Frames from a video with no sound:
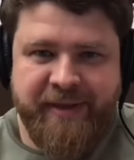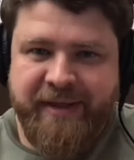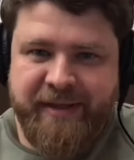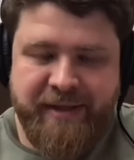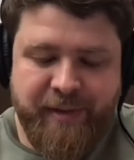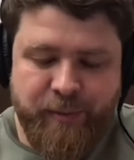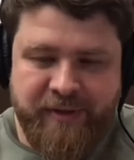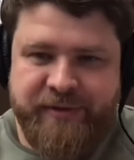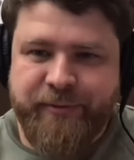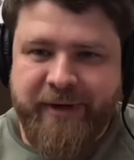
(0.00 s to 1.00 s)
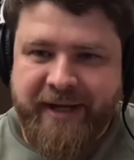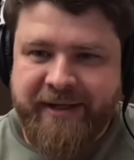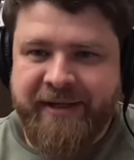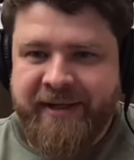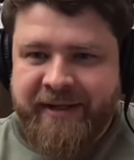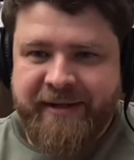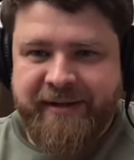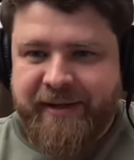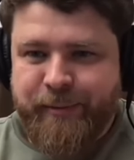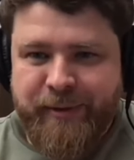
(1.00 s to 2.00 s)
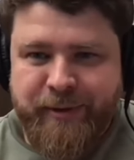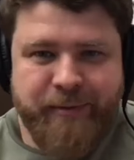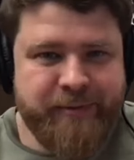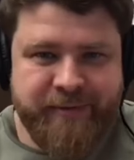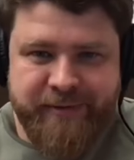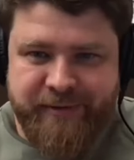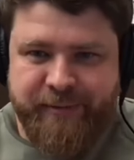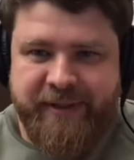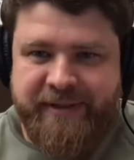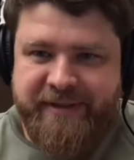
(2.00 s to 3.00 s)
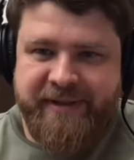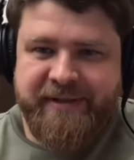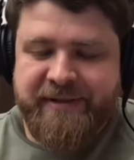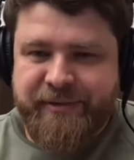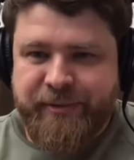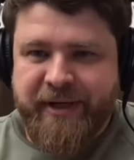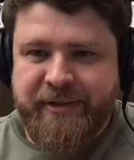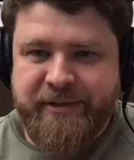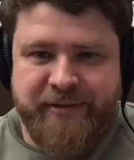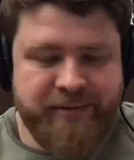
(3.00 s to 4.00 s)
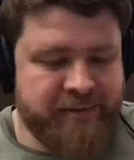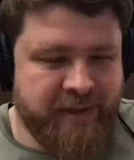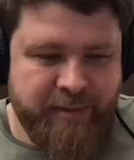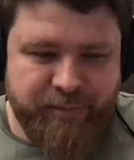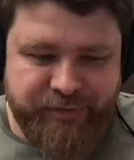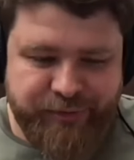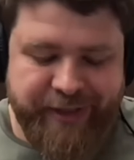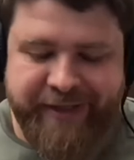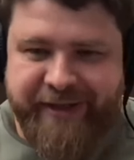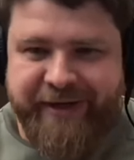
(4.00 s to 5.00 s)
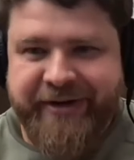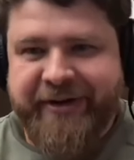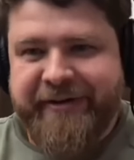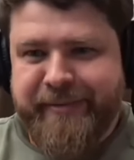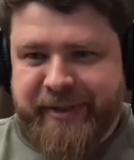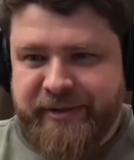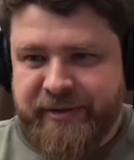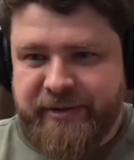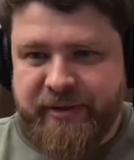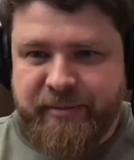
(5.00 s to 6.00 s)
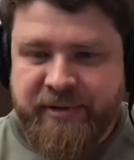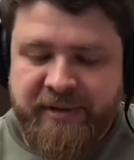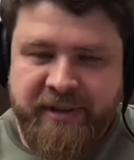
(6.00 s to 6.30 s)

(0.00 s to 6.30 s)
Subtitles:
that they will strike and they will go to the streets and try to persuade their government to stop.